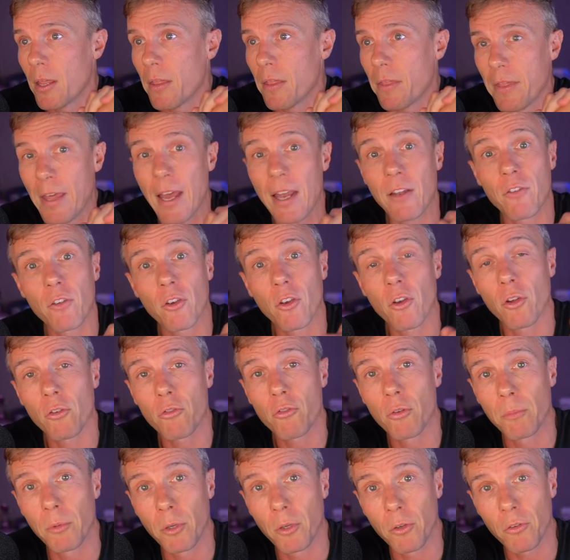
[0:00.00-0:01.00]
That's a
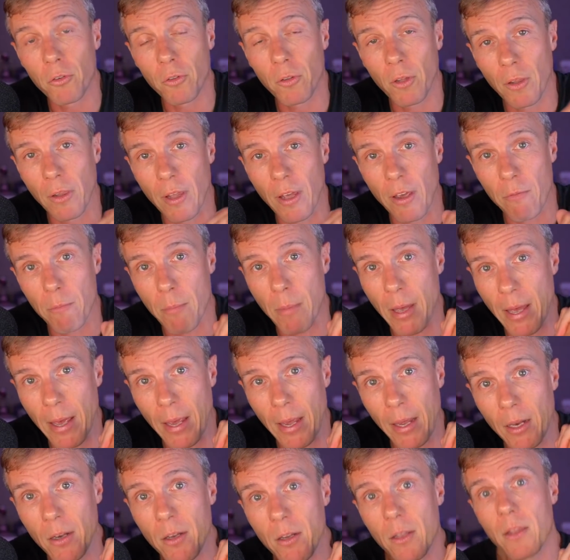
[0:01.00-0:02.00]
contribution that they've
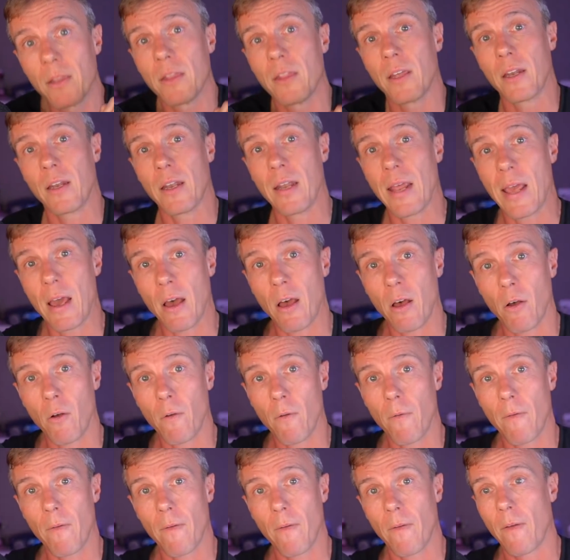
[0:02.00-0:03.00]
made that
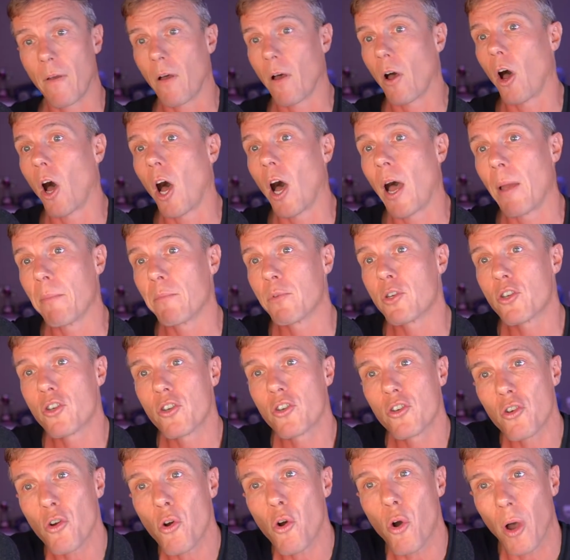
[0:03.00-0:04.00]
now I'm
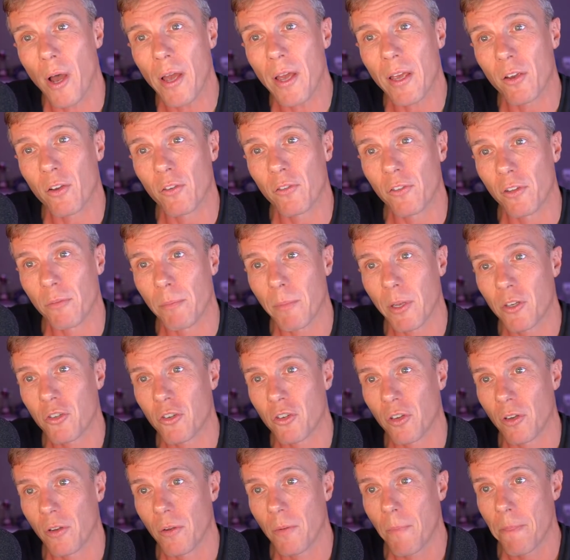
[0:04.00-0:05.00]
sure, because he's
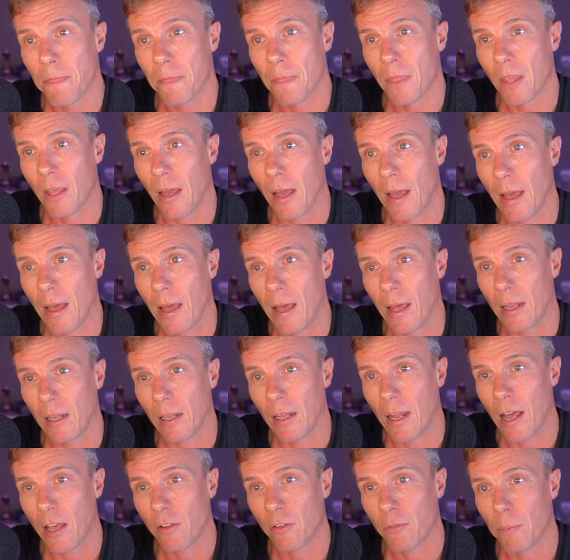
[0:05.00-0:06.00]
mentioned
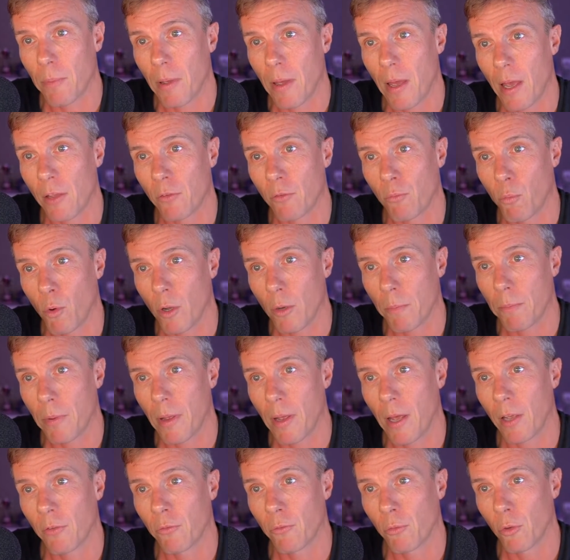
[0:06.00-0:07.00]
LastPass,
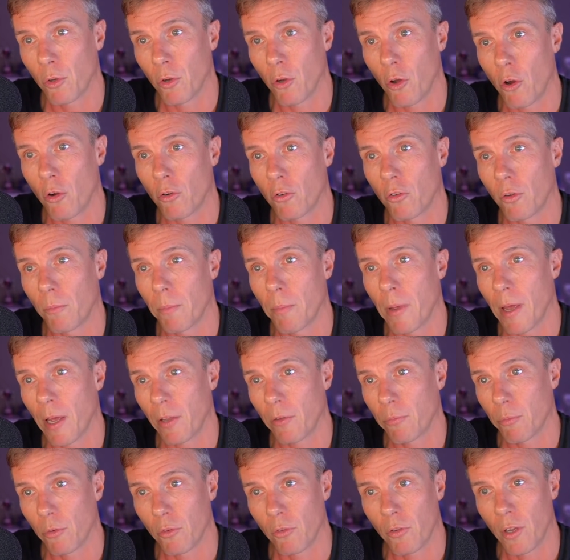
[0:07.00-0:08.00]
1Password, Okta,
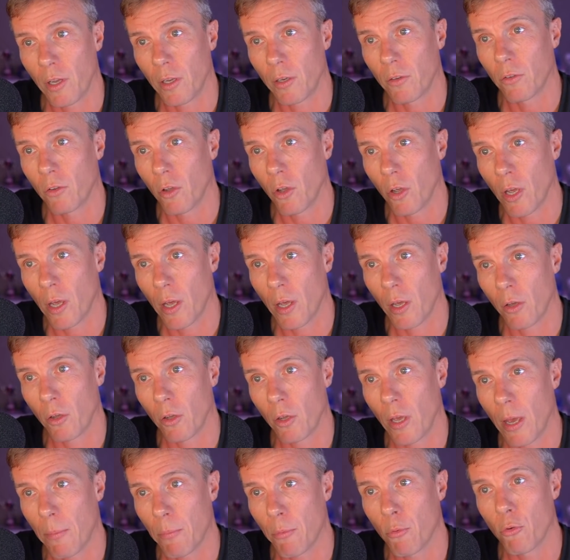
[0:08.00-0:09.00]
PassProtect,
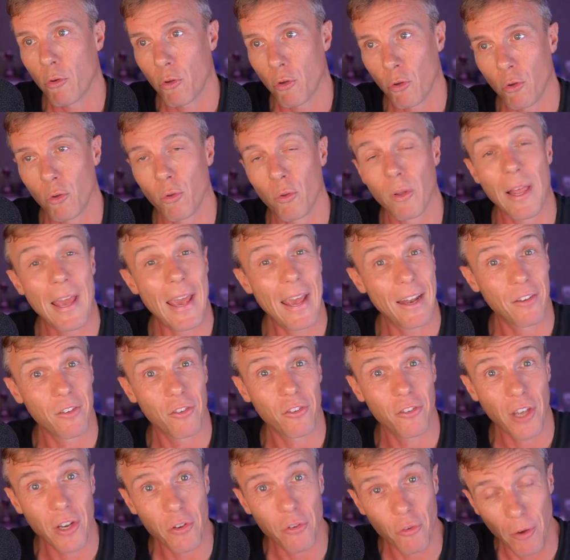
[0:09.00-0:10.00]
Apple, Google,
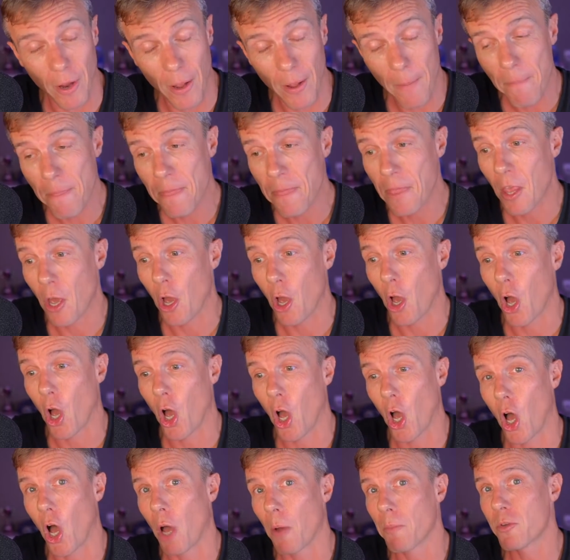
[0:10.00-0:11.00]
etc.
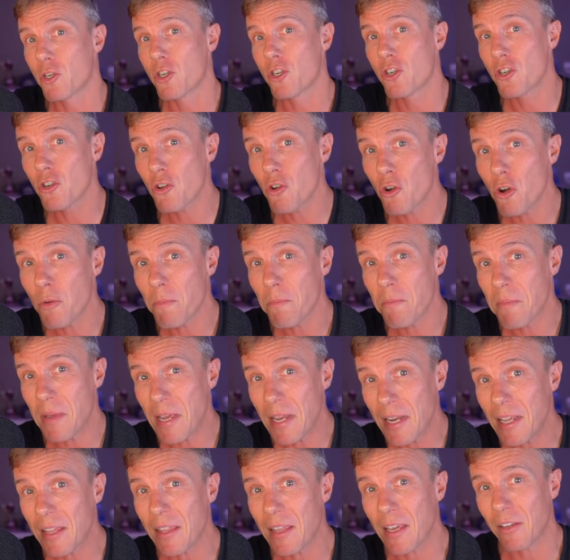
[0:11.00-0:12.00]
I'm sure
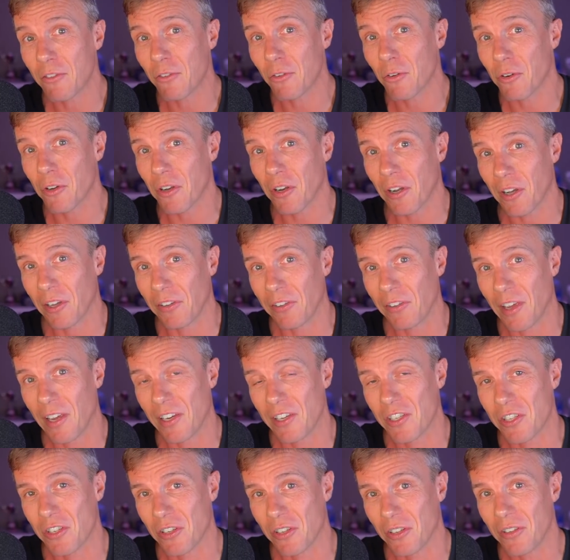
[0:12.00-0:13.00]
many of these
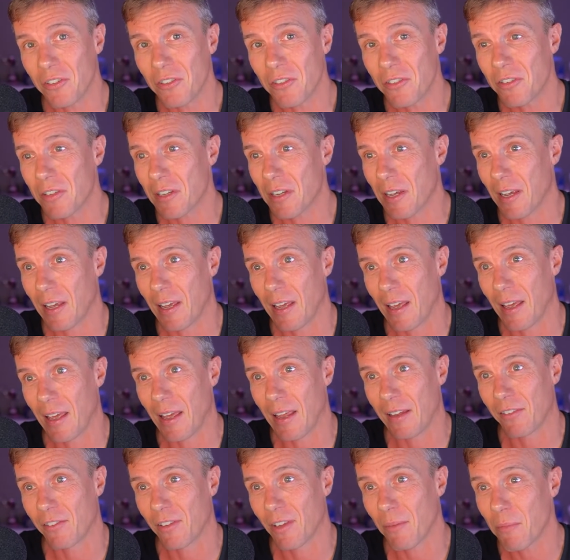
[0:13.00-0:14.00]
organizations,
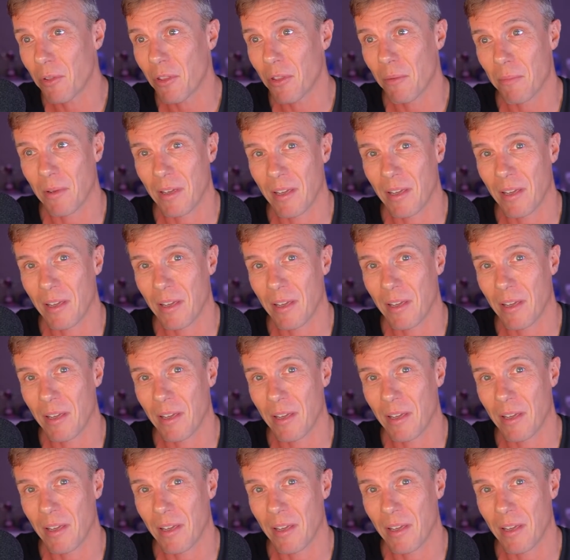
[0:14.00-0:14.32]
and some of them I